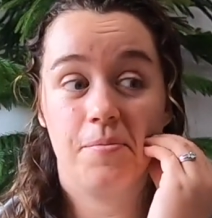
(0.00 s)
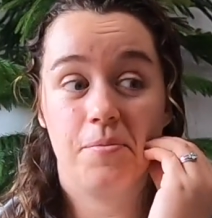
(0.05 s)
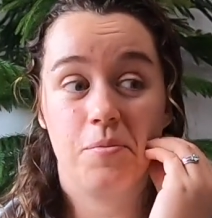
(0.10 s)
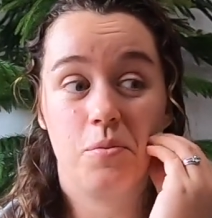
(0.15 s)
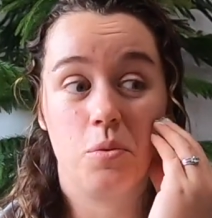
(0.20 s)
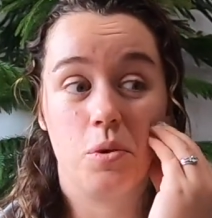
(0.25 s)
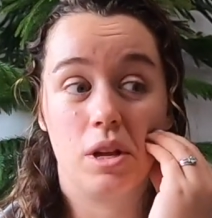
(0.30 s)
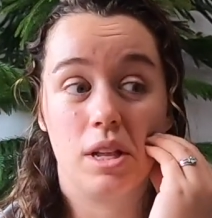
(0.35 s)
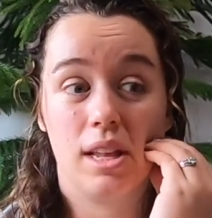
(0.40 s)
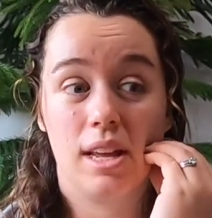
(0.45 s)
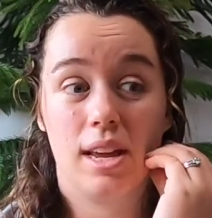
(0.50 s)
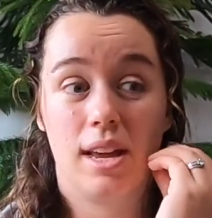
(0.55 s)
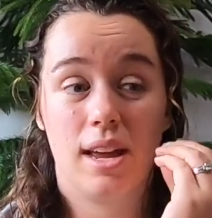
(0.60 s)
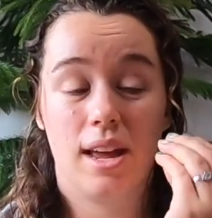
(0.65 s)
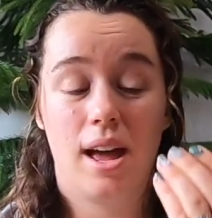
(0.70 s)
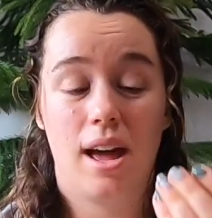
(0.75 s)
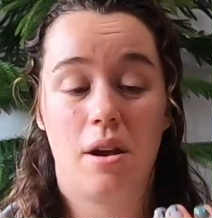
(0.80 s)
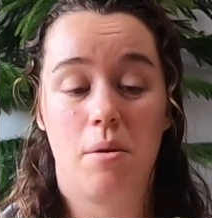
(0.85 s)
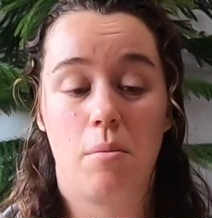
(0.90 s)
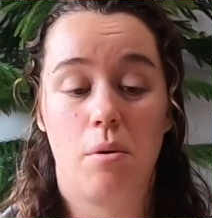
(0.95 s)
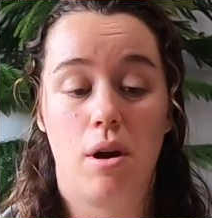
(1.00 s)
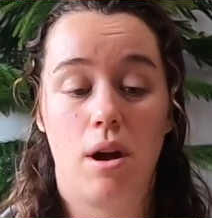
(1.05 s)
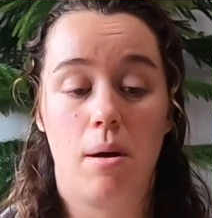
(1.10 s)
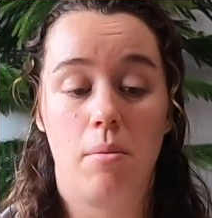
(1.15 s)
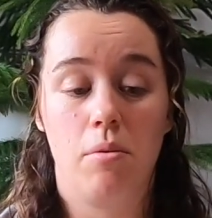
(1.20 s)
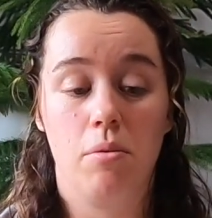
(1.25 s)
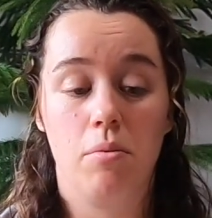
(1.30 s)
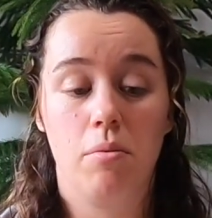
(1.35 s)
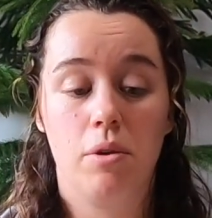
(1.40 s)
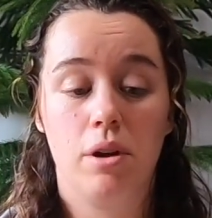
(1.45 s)
really had a
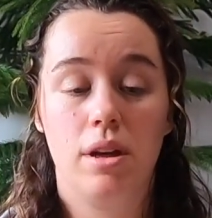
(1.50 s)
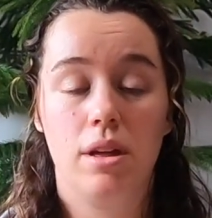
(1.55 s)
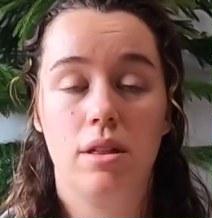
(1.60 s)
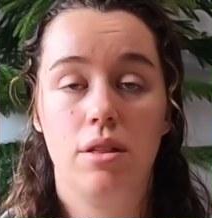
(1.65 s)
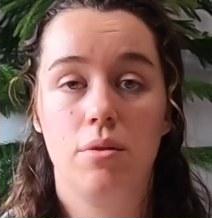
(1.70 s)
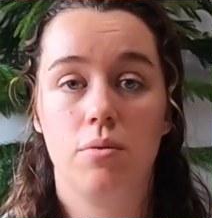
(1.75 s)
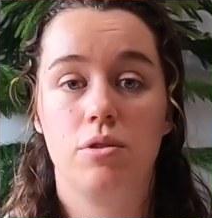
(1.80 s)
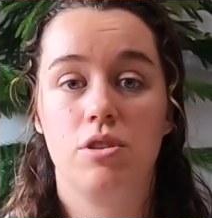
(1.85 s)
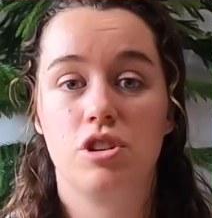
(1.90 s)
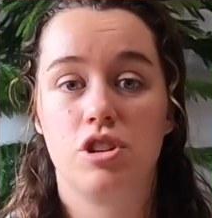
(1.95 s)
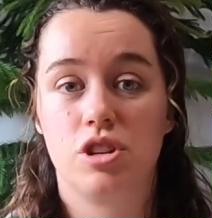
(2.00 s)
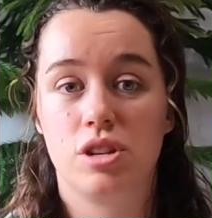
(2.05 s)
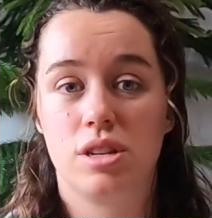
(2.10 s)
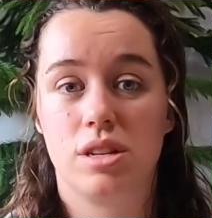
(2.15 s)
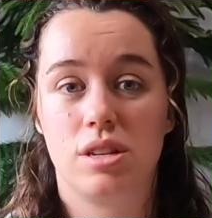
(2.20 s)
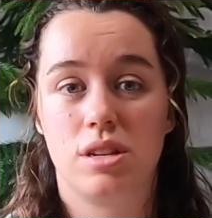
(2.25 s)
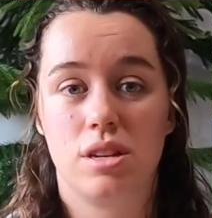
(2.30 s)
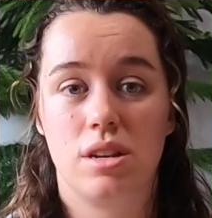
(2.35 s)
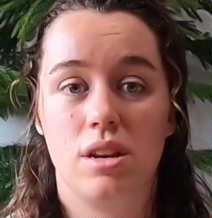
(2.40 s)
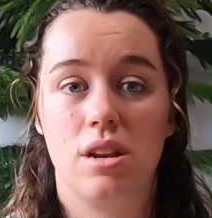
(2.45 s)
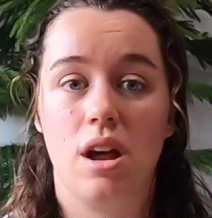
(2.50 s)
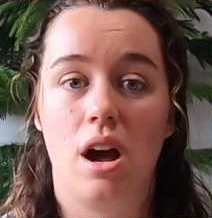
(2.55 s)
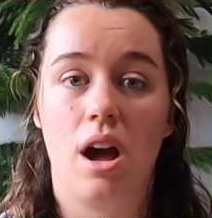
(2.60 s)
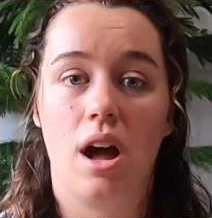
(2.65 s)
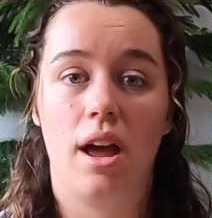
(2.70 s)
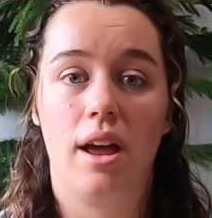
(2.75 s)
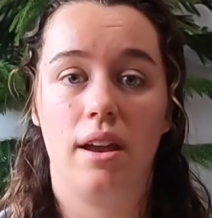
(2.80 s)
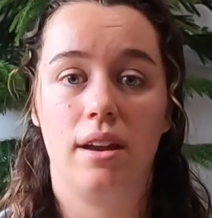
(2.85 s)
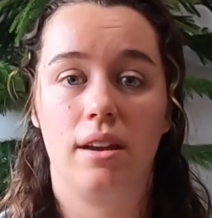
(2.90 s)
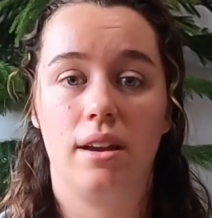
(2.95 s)
problem with, was just
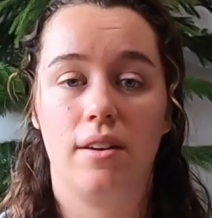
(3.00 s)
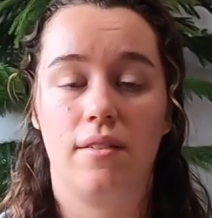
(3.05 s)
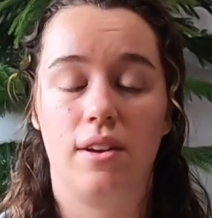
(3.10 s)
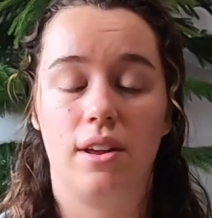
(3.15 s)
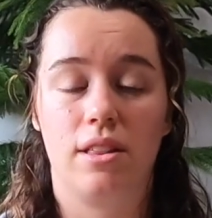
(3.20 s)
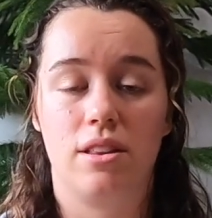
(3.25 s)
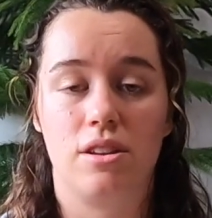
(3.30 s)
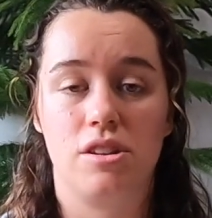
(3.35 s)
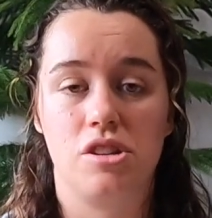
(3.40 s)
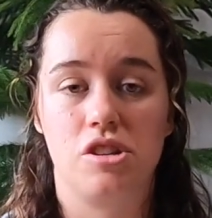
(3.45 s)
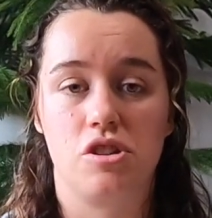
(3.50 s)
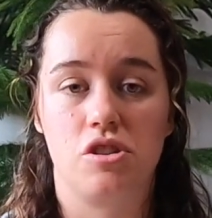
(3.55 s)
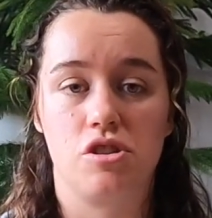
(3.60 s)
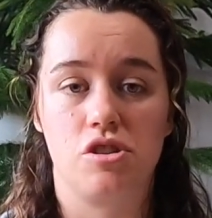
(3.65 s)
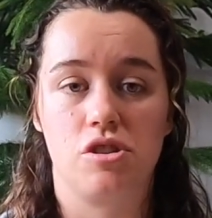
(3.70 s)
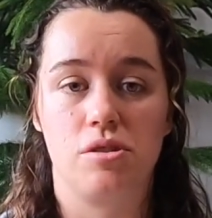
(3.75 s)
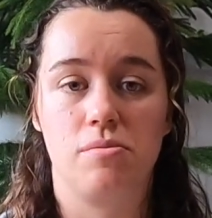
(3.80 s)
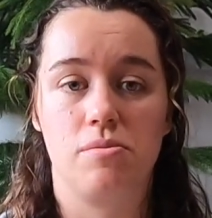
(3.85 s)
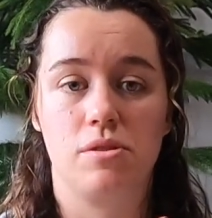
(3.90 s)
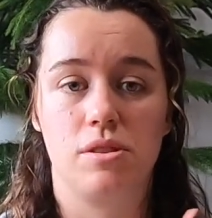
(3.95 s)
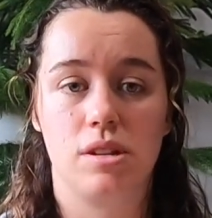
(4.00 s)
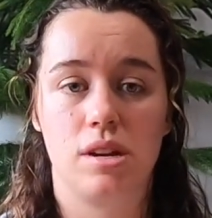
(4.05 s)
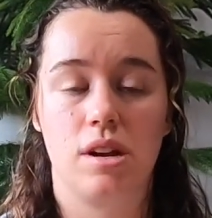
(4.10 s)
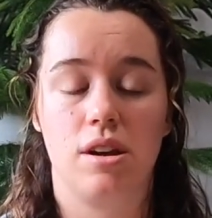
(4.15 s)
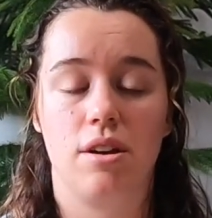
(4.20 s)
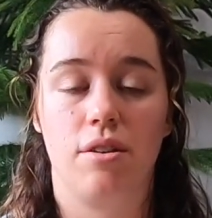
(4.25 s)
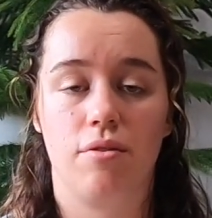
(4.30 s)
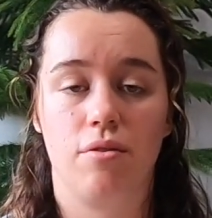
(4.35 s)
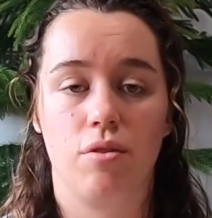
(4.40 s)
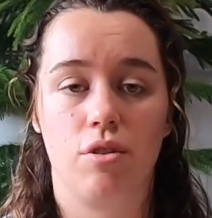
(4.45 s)
not giving the nasturtiums
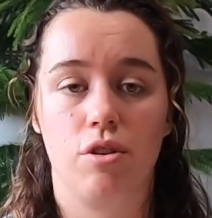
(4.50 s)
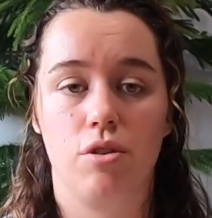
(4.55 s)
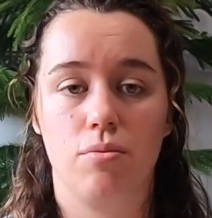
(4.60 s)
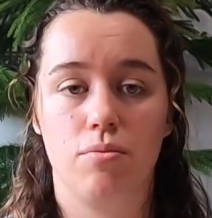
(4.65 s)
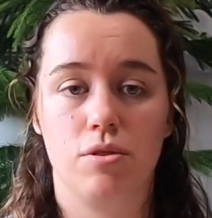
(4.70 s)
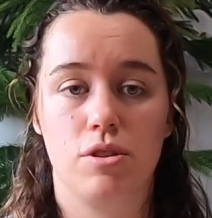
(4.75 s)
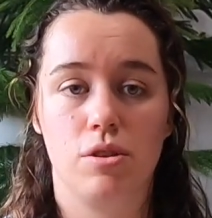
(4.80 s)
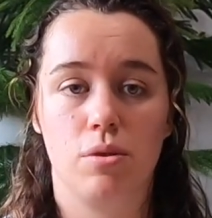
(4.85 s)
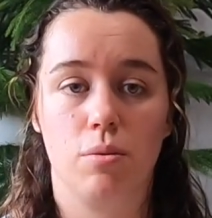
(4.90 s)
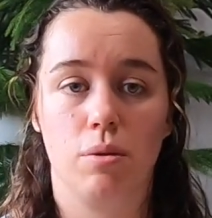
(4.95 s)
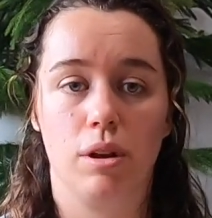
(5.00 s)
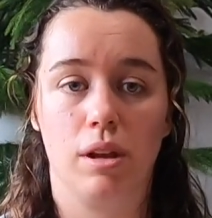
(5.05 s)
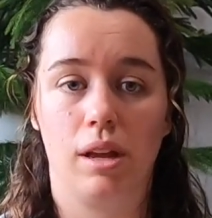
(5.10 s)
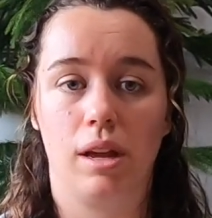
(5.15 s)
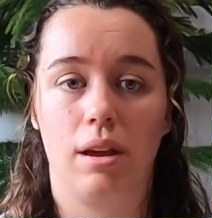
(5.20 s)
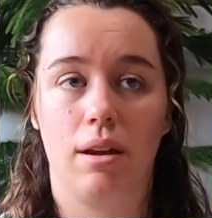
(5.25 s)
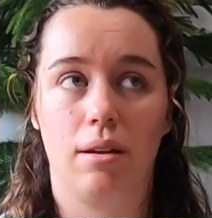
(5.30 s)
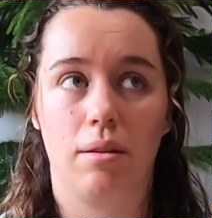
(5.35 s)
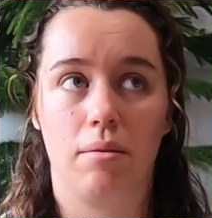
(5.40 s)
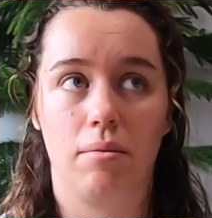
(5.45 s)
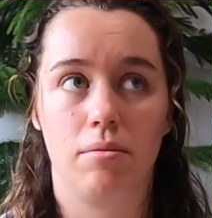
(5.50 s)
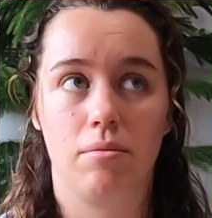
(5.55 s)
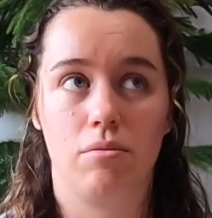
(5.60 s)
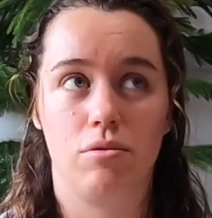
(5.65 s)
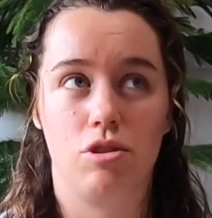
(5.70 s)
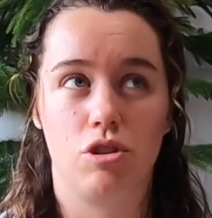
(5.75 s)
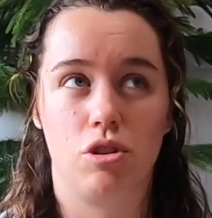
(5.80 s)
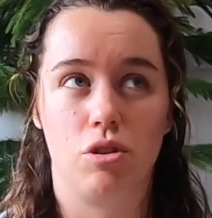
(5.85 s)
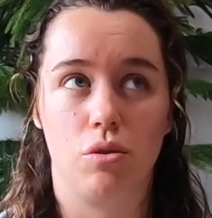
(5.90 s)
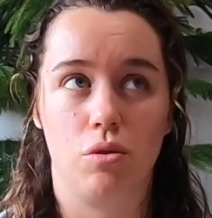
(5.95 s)
enough room to really
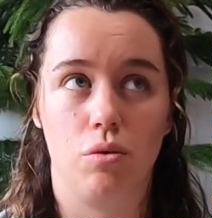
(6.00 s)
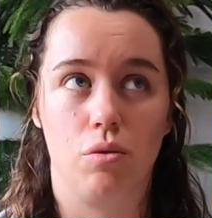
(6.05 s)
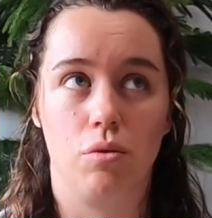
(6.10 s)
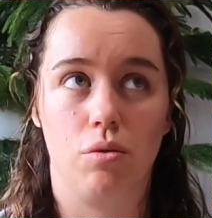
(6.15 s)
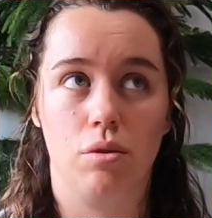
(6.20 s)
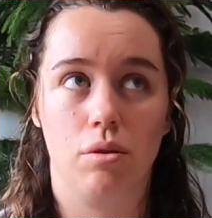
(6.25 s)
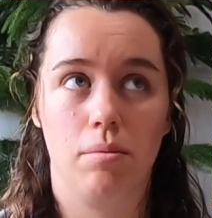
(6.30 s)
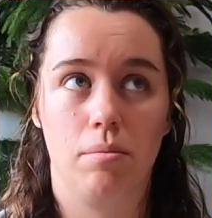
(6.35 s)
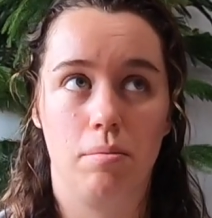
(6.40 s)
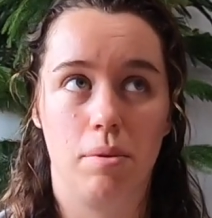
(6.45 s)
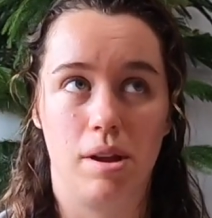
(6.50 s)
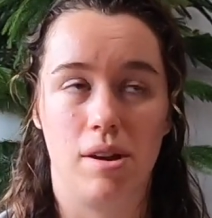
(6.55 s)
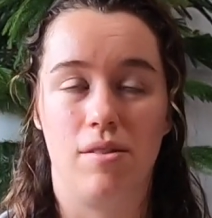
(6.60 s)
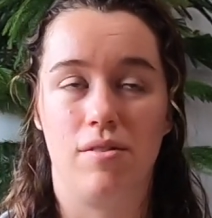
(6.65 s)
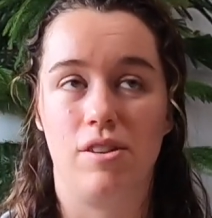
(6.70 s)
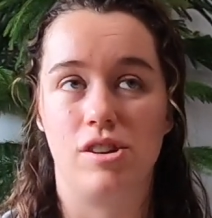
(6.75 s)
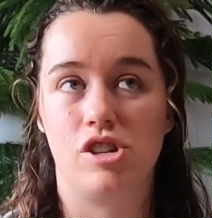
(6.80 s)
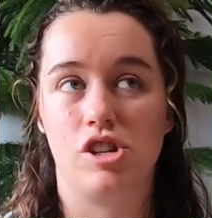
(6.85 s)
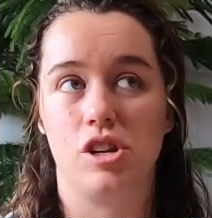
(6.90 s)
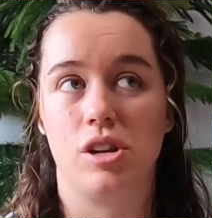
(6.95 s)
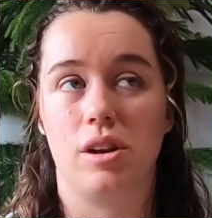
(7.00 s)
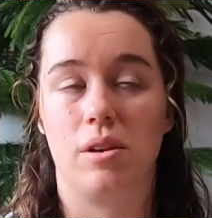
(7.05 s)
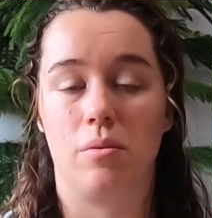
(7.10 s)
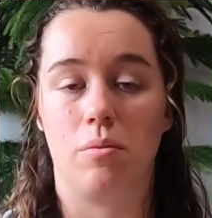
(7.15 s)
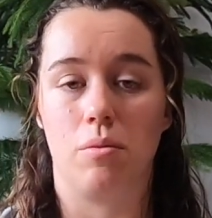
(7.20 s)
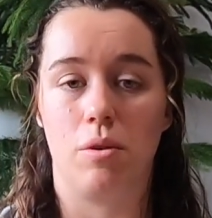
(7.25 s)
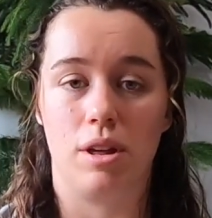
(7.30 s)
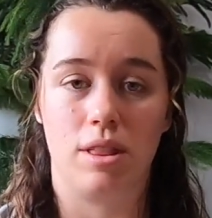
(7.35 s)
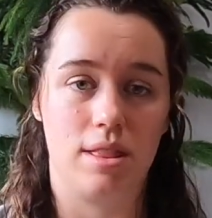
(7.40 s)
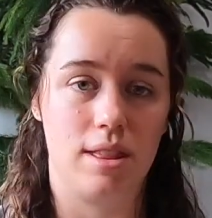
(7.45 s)
do beneficially
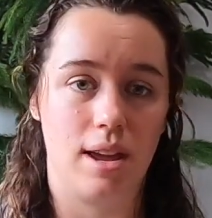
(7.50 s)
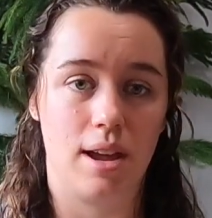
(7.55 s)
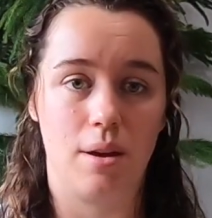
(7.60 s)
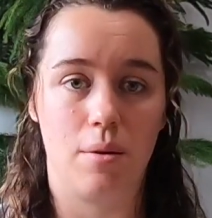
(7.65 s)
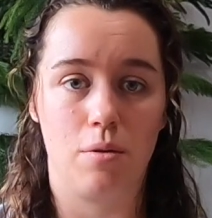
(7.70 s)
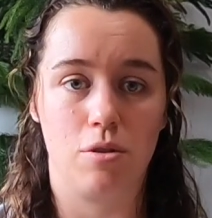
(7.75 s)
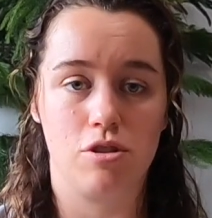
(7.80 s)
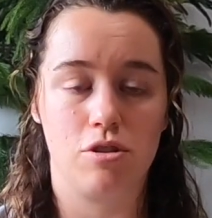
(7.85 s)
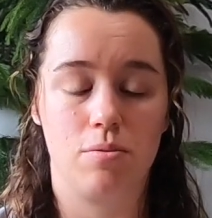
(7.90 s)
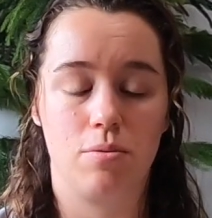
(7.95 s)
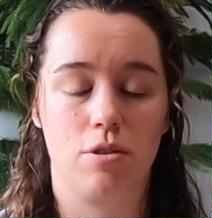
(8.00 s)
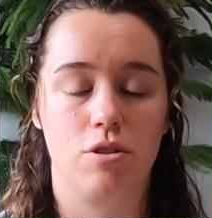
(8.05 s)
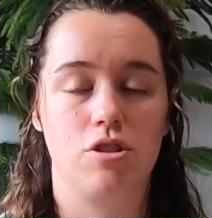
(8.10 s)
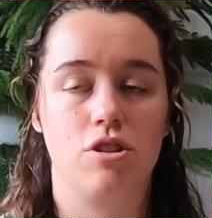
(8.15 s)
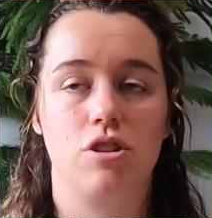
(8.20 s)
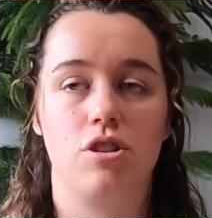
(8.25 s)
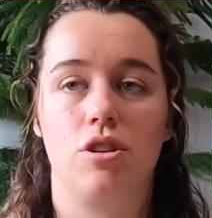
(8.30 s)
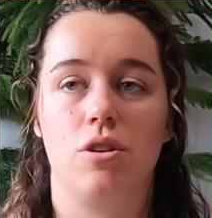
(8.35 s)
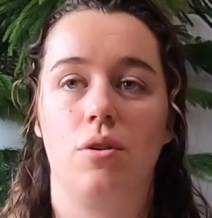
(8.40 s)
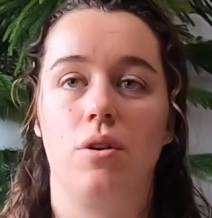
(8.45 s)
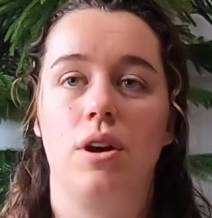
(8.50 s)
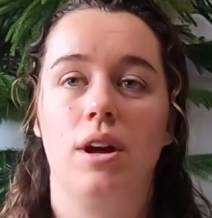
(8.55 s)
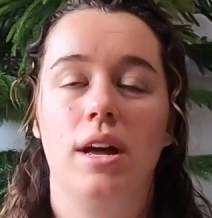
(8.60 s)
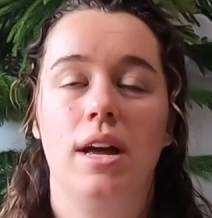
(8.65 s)
what they were supposed to do.